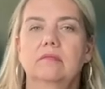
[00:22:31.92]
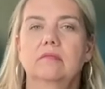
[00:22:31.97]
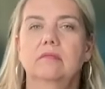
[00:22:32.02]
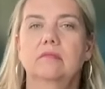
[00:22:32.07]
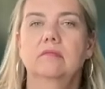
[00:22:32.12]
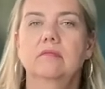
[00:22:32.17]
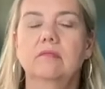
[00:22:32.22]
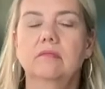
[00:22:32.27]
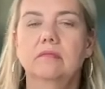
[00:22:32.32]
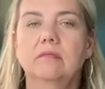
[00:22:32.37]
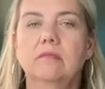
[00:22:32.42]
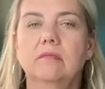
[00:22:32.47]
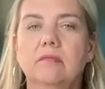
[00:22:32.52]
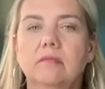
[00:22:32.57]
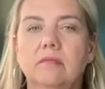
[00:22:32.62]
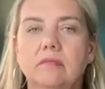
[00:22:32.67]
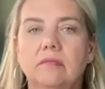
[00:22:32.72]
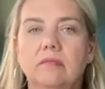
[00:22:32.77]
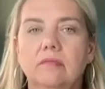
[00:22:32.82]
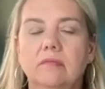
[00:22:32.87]

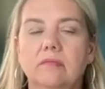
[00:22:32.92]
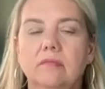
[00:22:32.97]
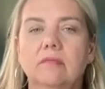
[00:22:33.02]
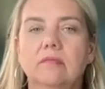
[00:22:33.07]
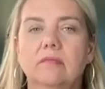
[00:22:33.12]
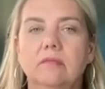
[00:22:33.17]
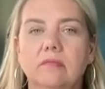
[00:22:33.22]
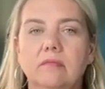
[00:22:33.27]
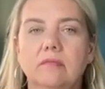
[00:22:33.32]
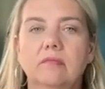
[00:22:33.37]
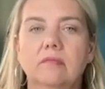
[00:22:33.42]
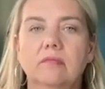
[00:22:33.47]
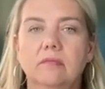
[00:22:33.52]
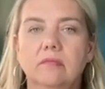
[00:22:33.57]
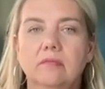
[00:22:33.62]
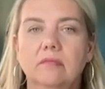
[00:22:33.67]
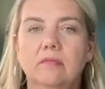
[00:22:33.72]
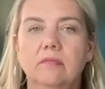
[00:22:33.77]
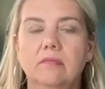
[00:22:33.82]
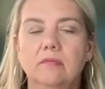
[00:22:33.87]

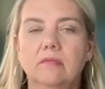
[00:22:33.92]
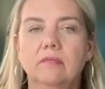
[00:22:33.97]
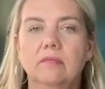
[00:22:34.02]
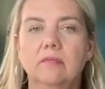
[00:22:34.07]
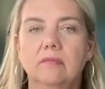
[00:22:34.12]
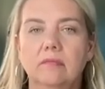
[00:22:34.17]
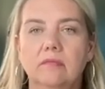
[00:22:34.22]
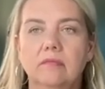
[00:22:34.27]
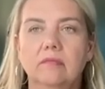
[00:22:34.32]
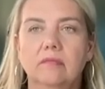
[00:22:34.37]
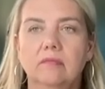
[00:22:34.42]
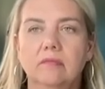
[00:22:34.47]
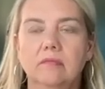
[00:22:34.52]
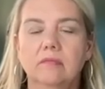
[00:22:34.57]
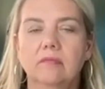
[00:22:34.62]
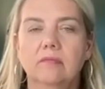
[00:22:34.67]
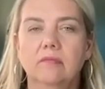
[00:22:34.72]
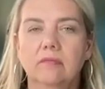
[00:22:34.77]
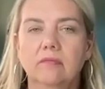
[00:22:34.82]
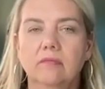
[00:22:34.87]

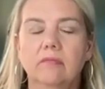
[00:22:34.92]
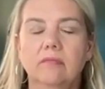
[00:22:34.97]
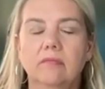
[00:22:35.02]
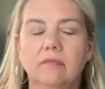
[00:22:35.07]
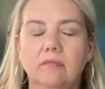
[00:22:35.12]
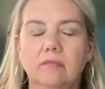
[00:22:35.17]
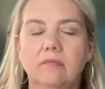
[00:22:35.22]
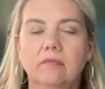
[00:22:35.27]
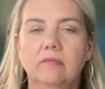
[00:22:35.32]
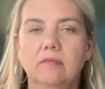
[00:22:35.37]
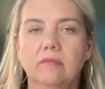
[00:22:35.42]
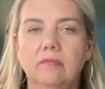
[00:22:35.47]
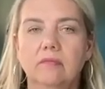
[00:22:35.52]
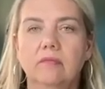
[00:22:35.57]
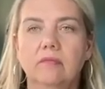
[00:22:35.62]
(silent)